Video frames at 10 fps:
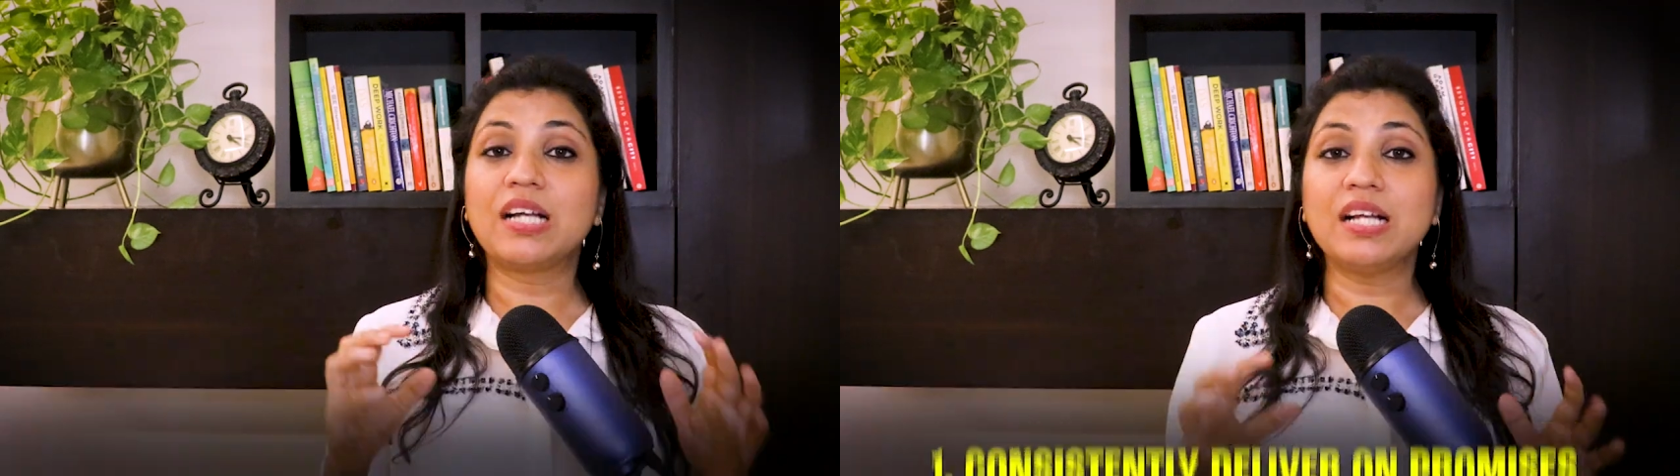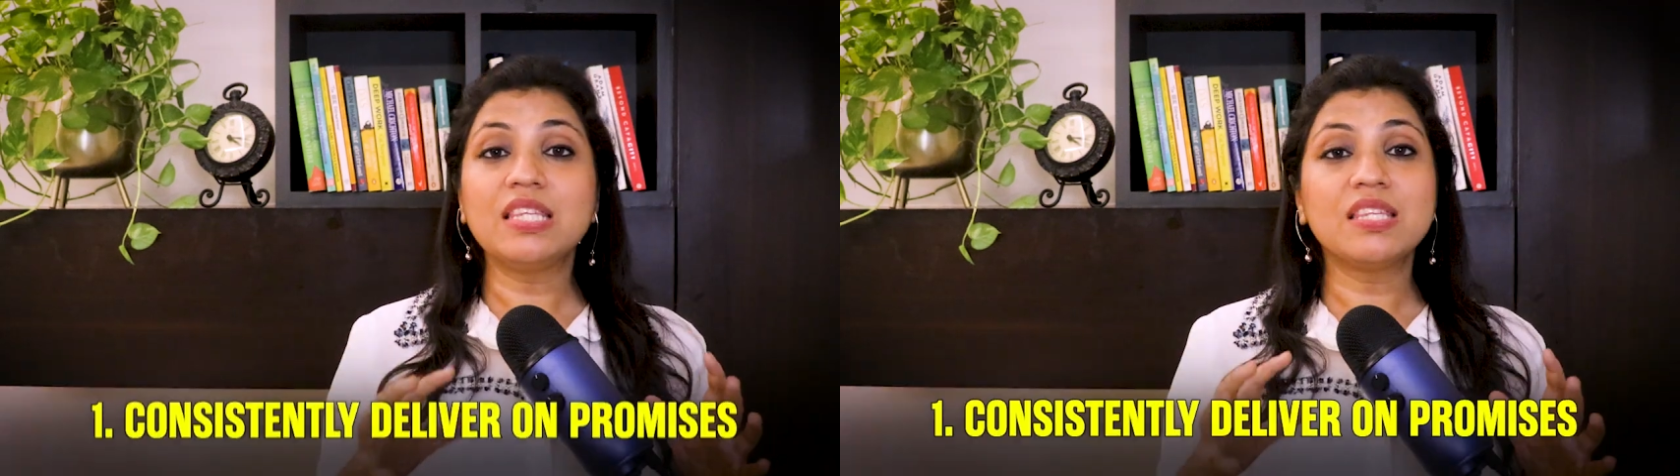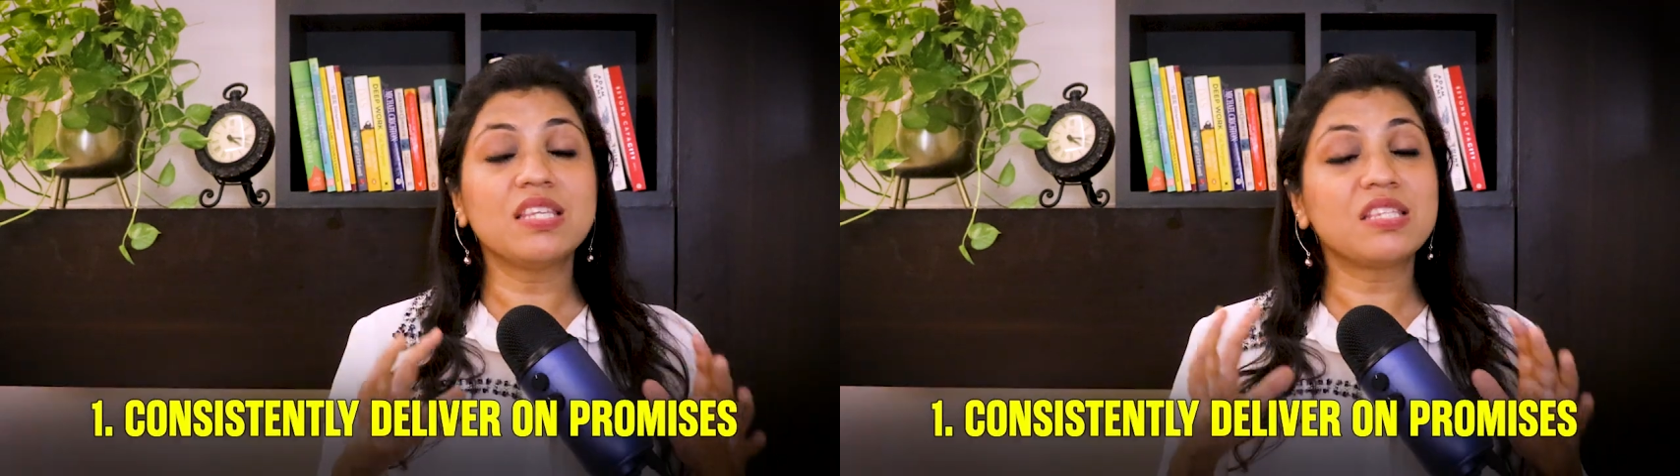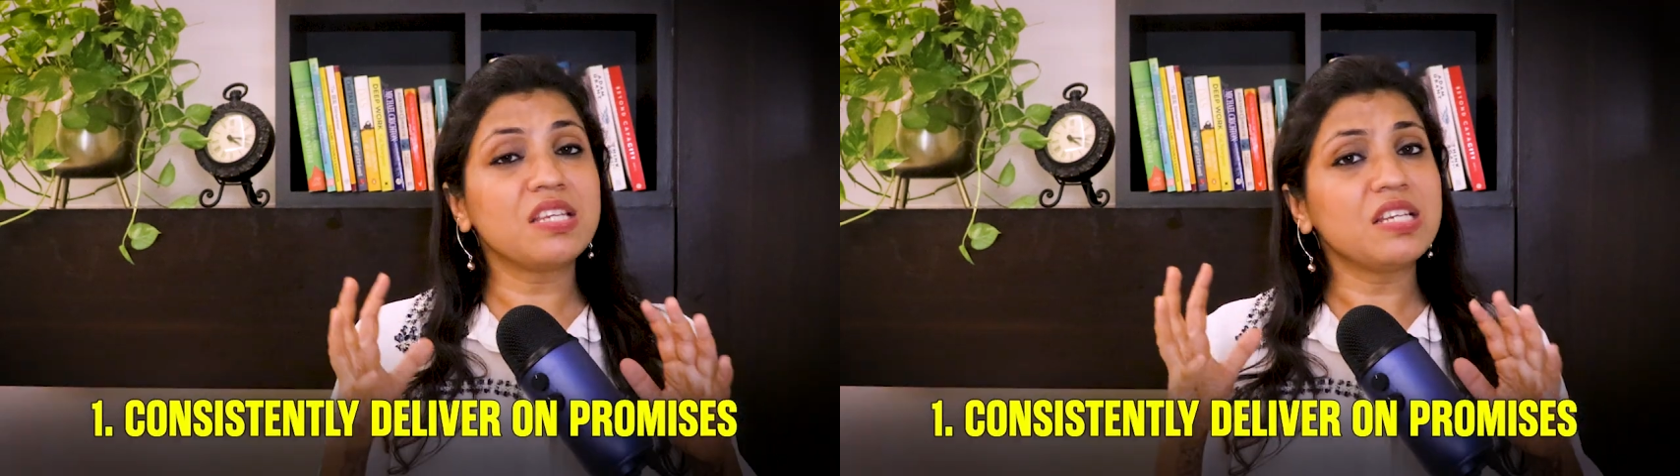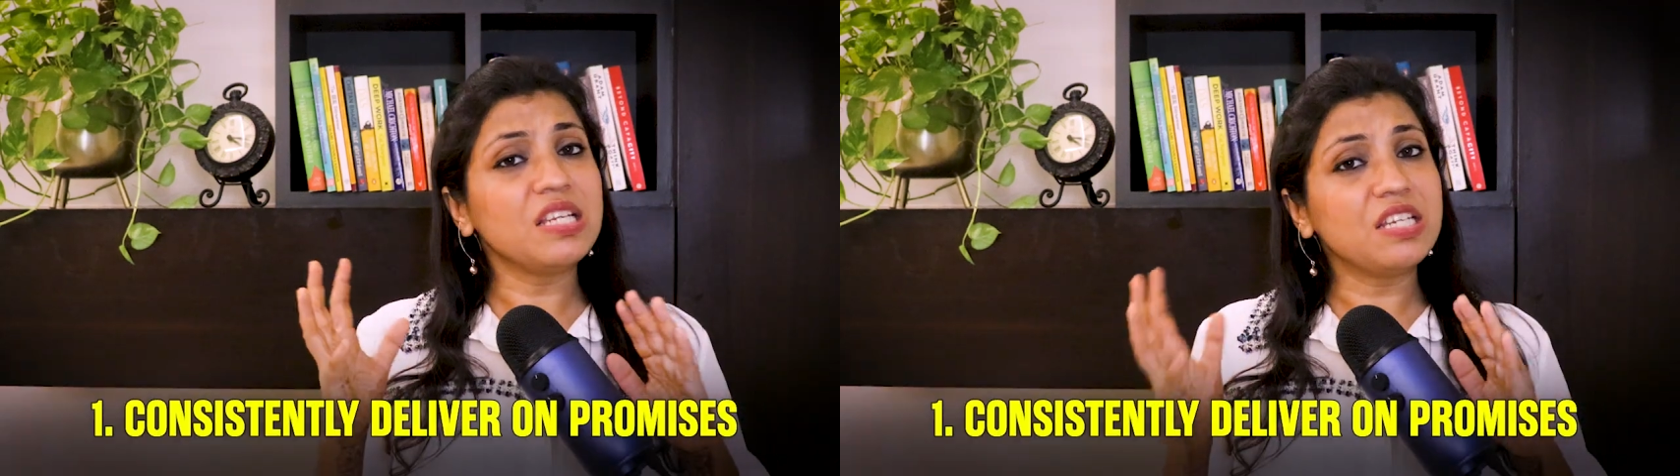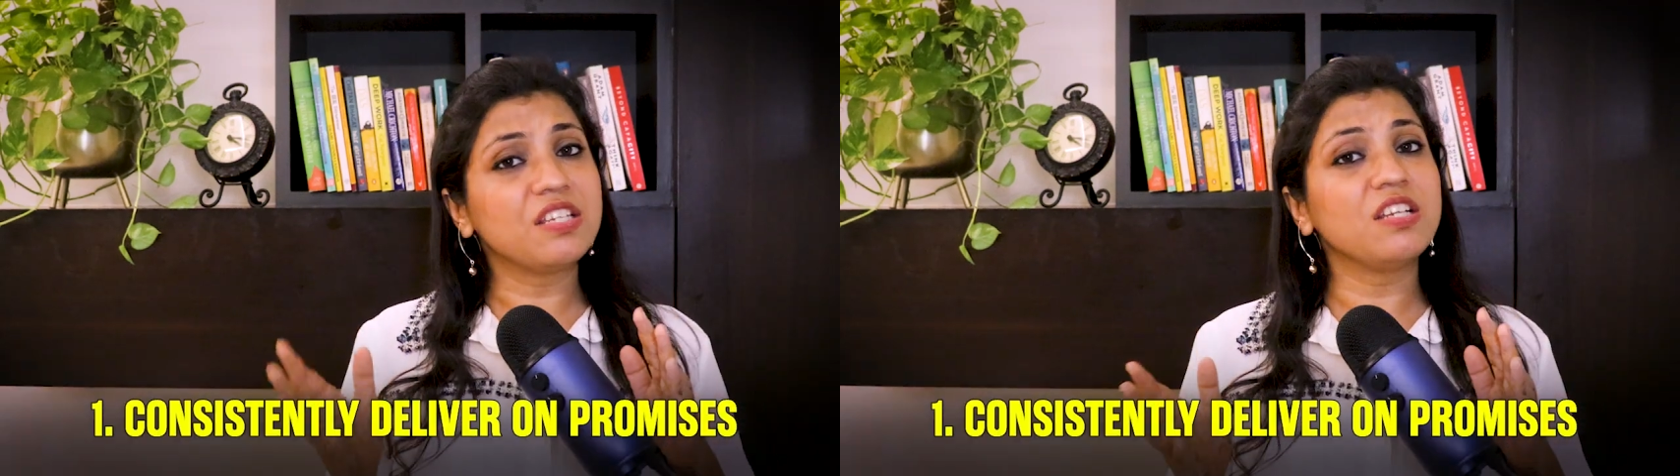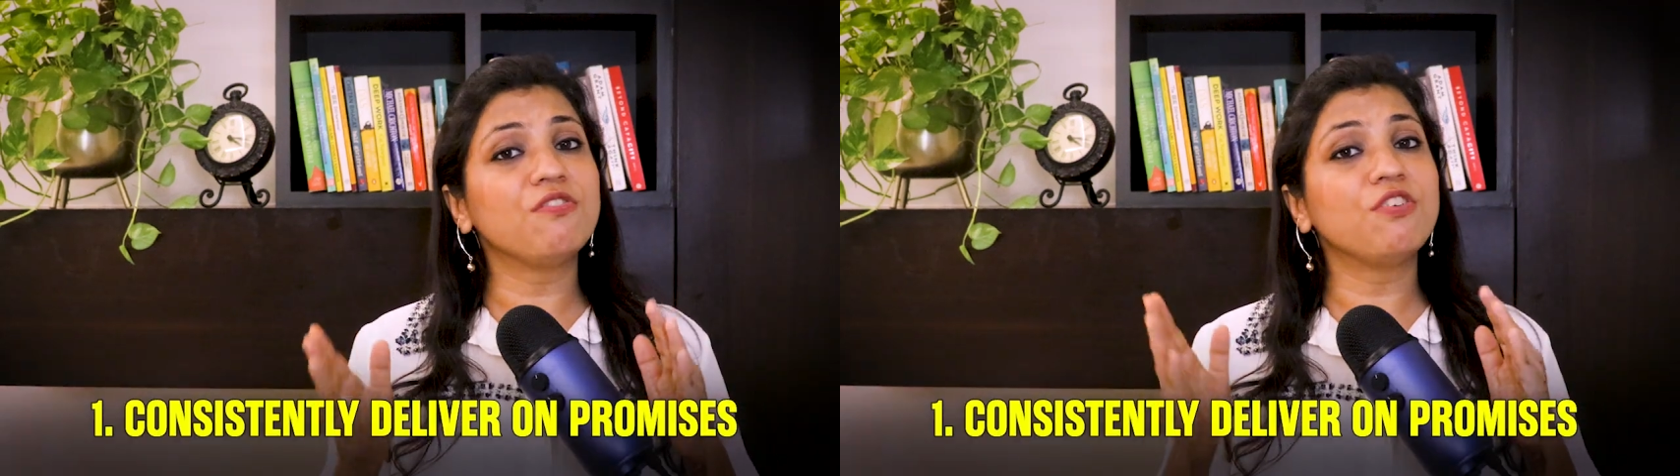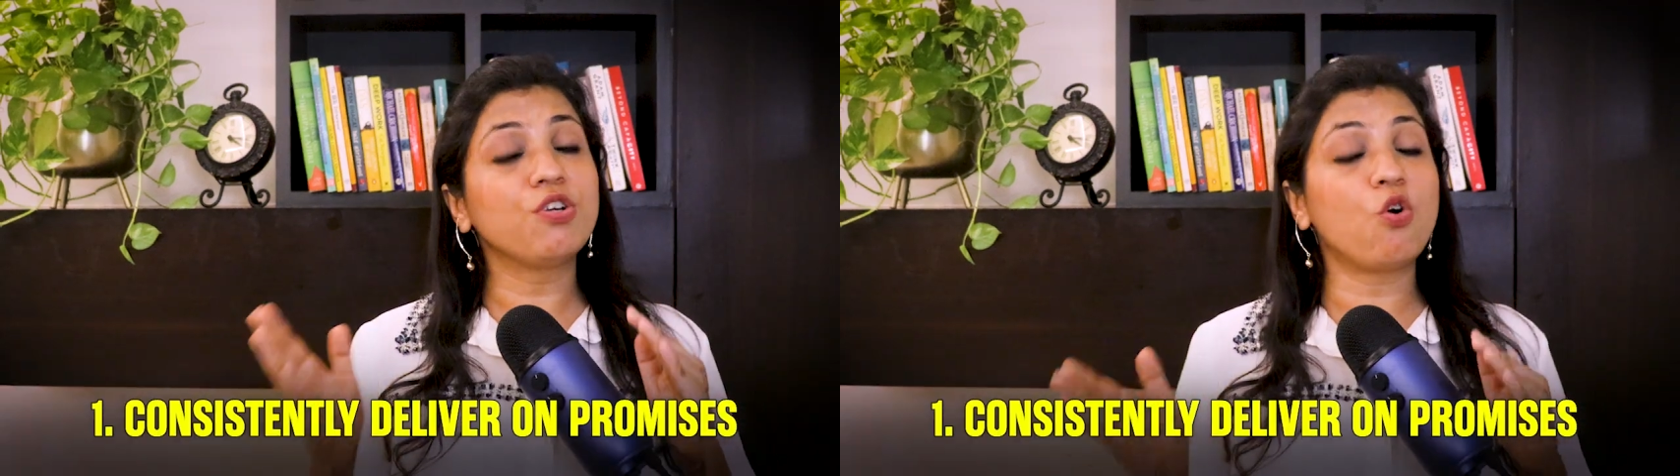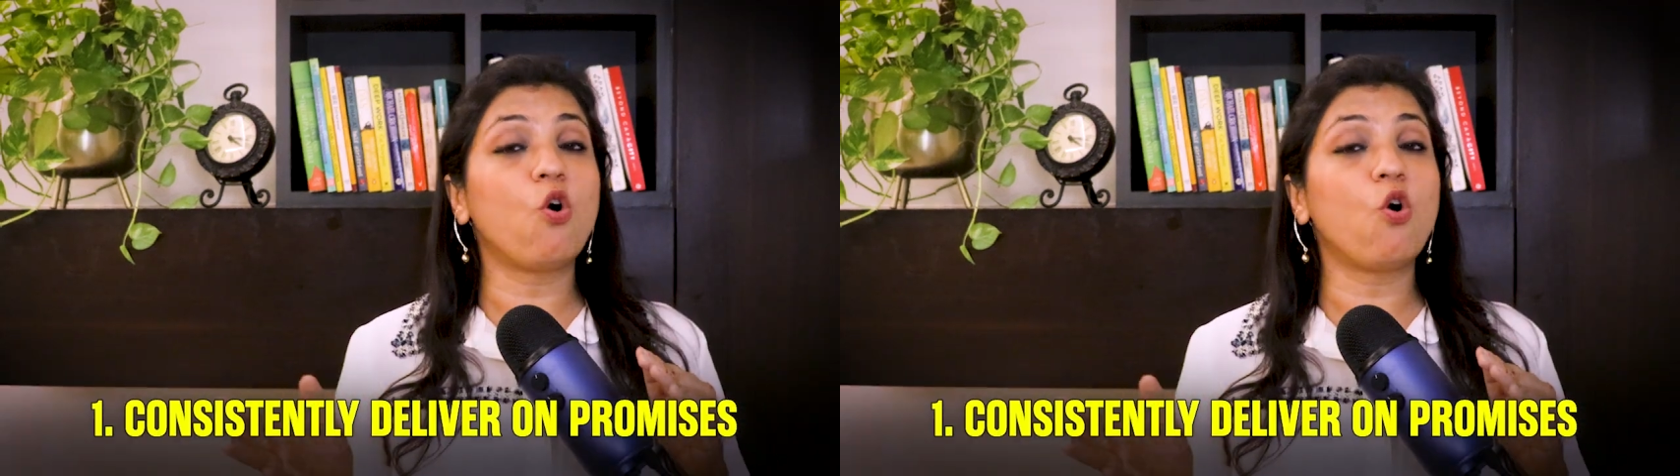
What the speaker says: Consistently deliver